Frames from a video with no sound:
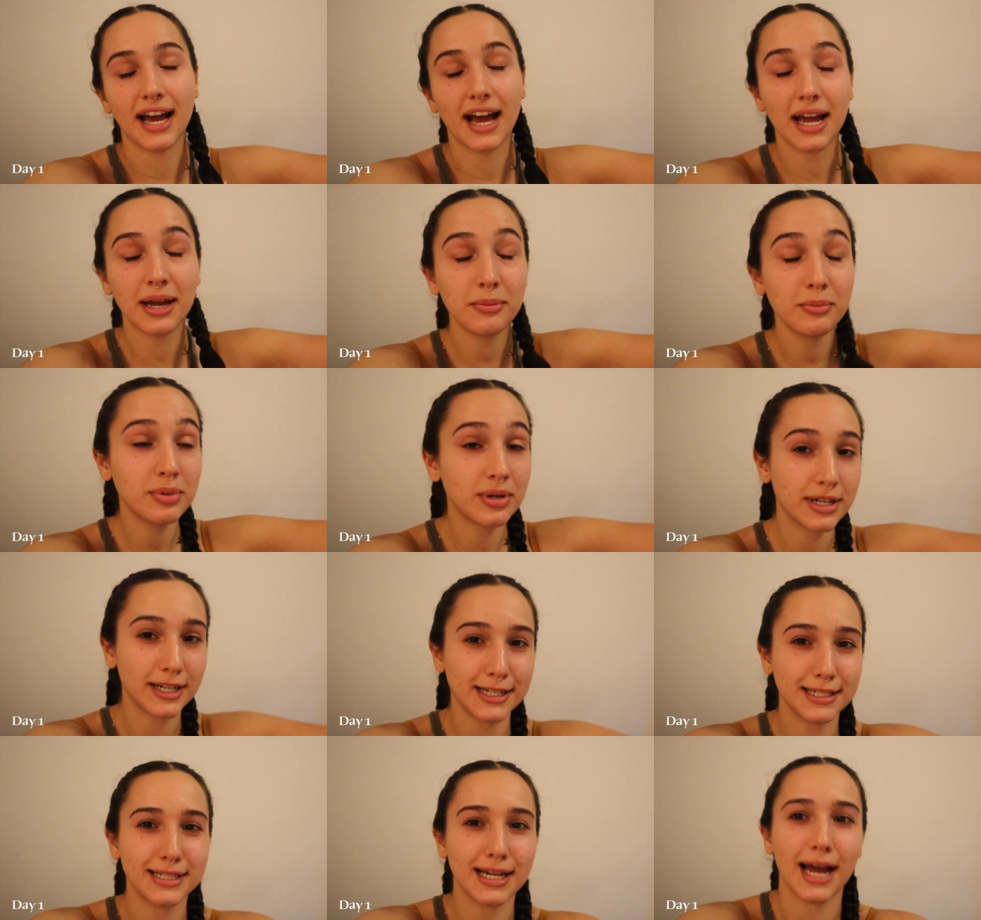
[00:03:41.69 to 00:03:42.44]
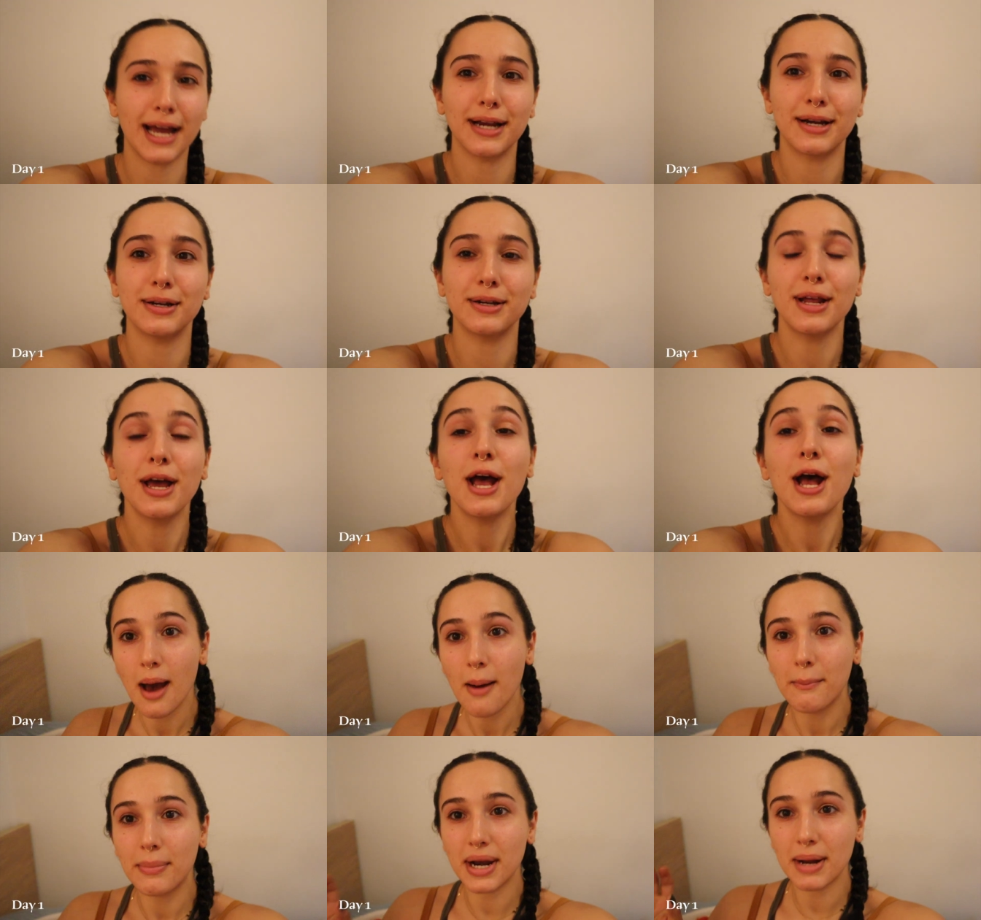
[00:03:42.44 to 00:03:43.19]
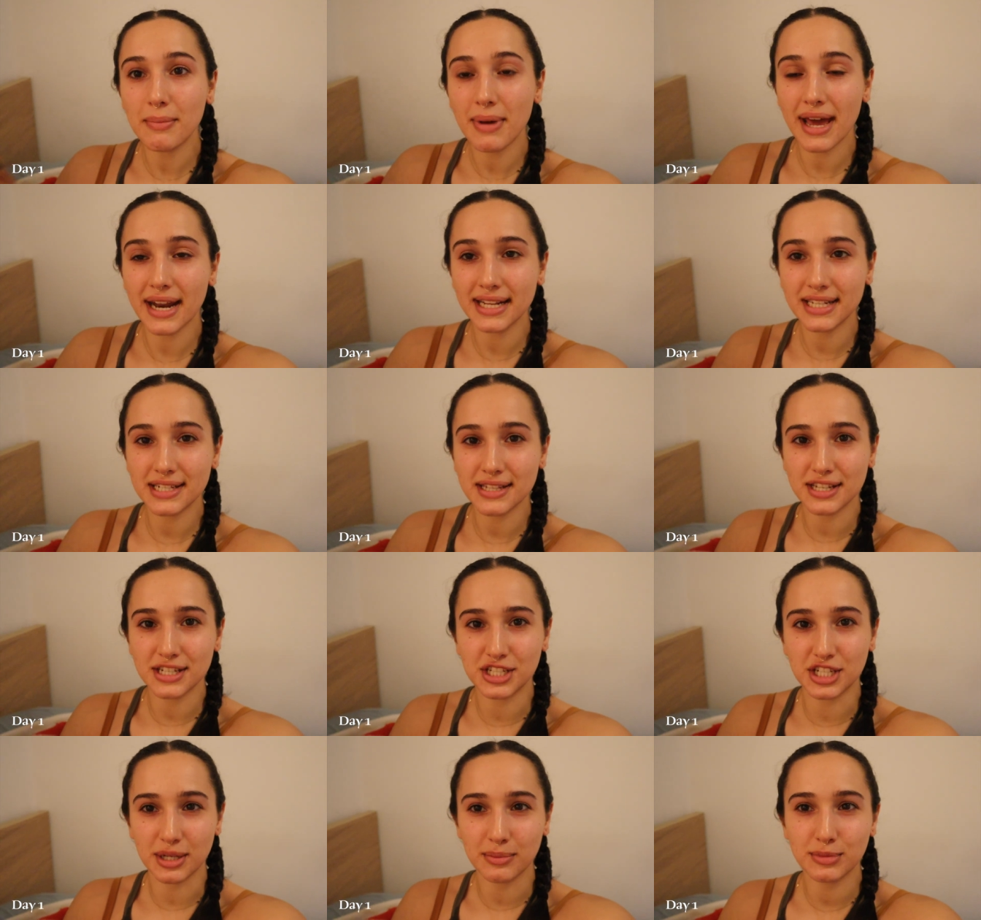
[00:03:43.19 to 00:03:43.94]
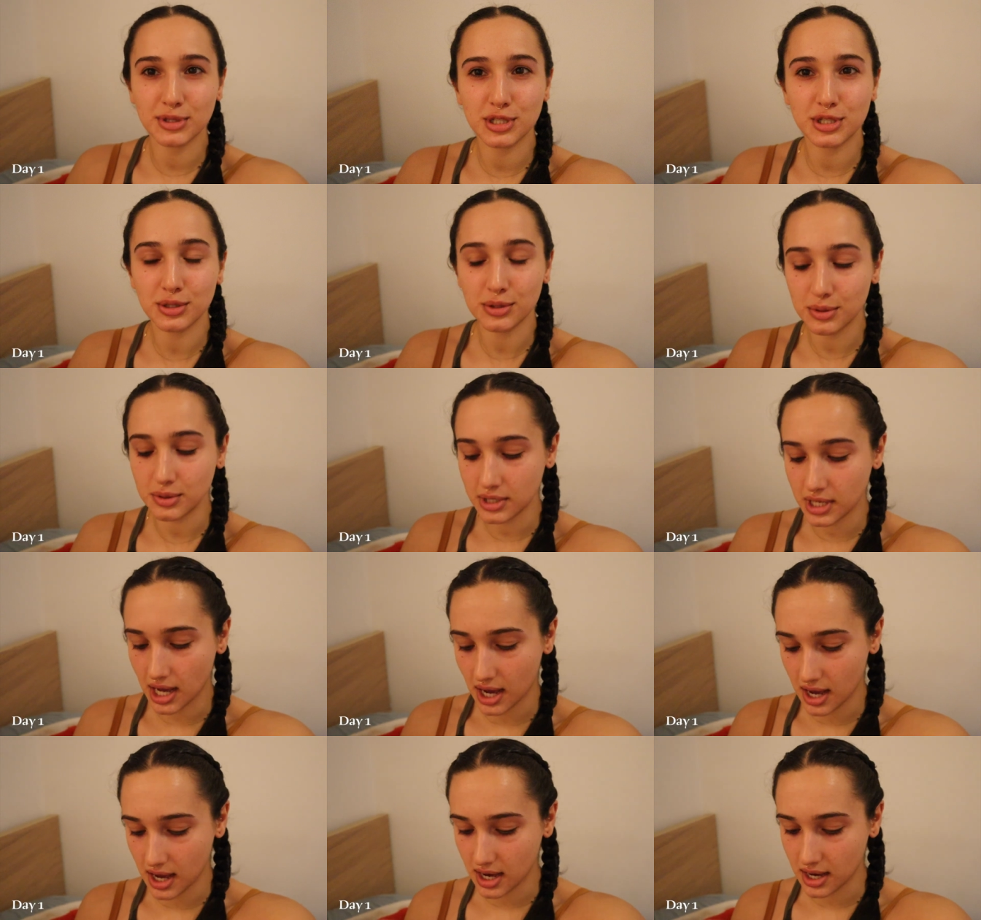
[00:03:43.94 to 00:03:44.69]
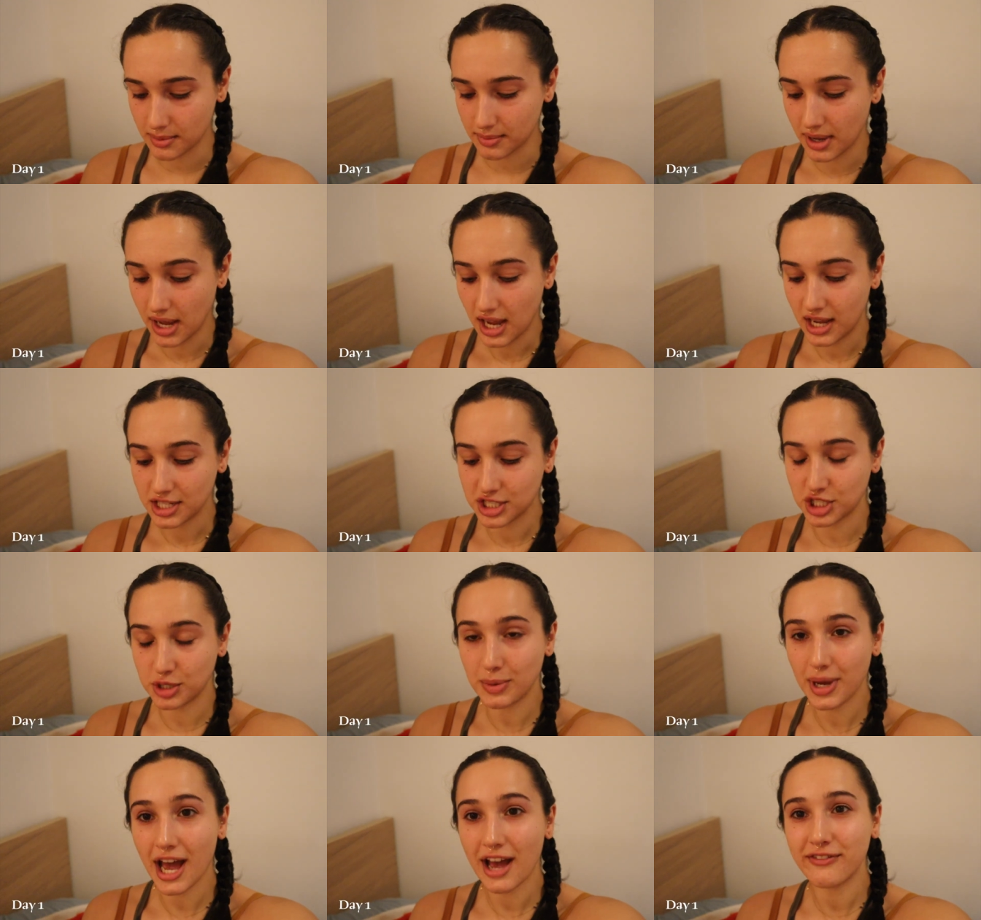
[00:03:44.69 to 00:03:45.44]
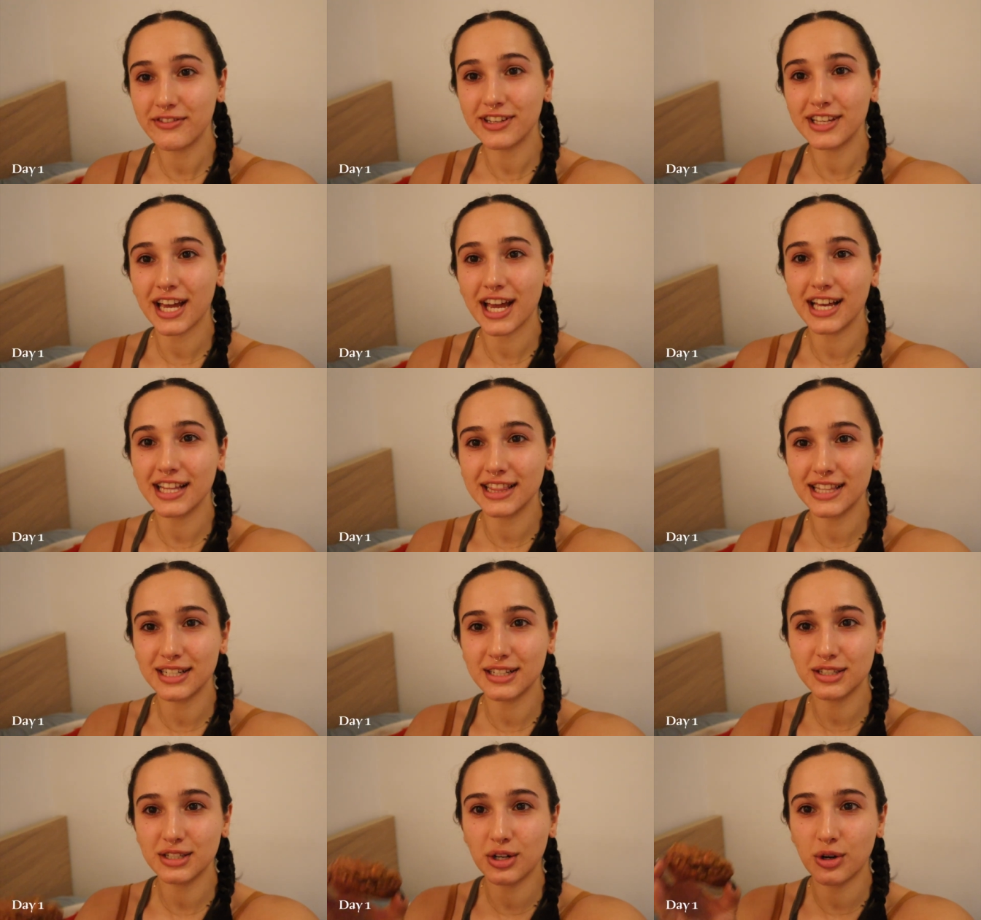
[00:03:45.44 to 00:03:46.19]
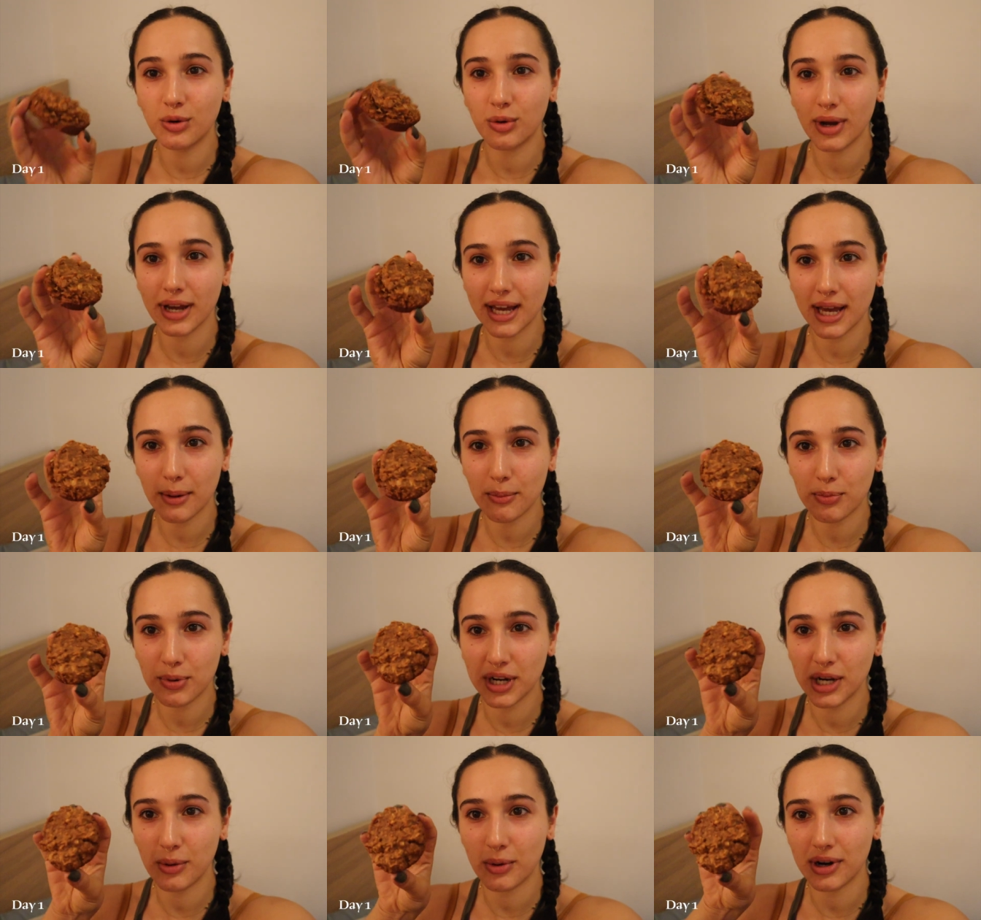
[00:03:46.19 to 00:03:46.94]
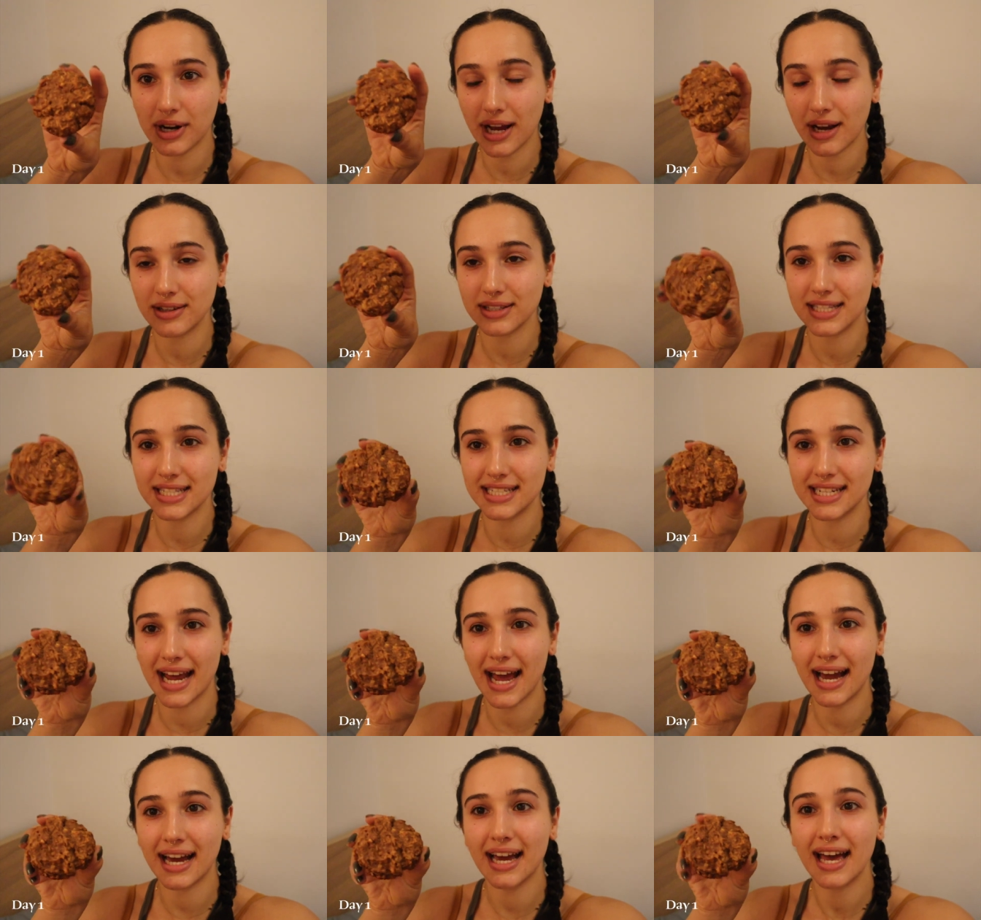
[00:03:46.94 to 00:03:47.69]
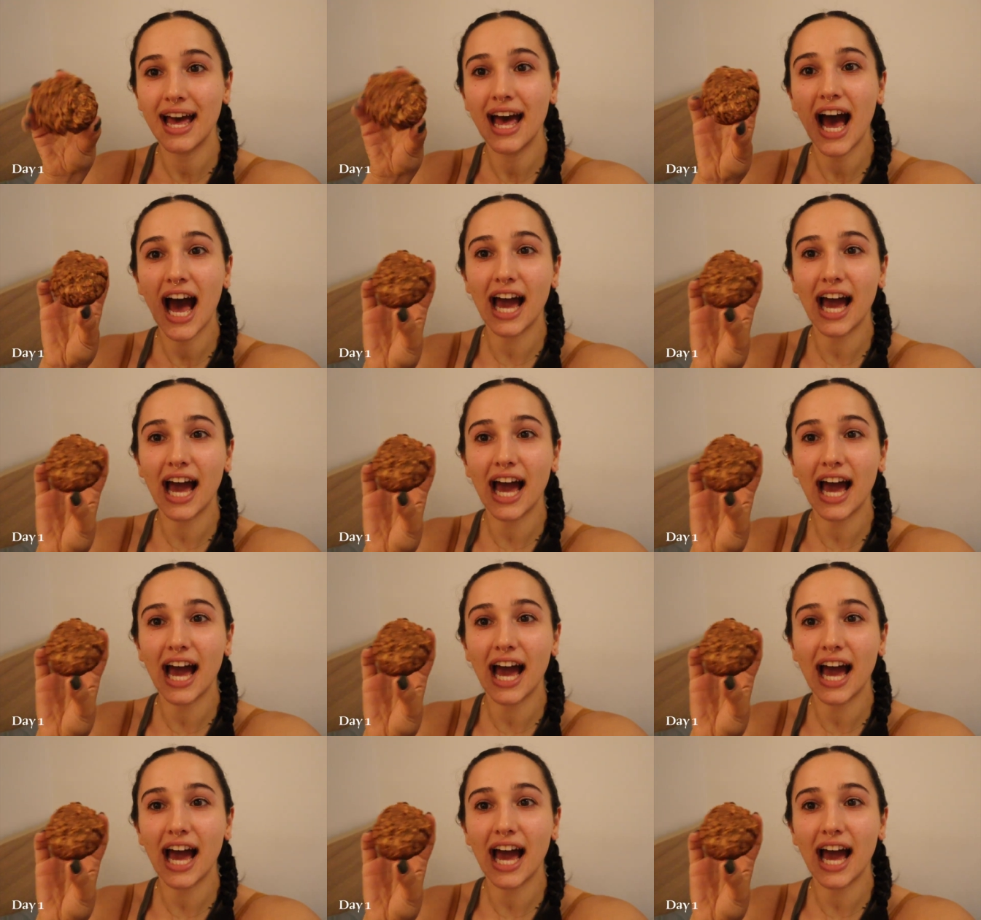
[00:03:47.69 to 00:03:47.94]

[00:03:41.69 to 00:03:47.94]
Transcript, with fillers: I'm pretty tired, but I'm heading to the gym soon, um, so I'm having a little quick pre-workout snack.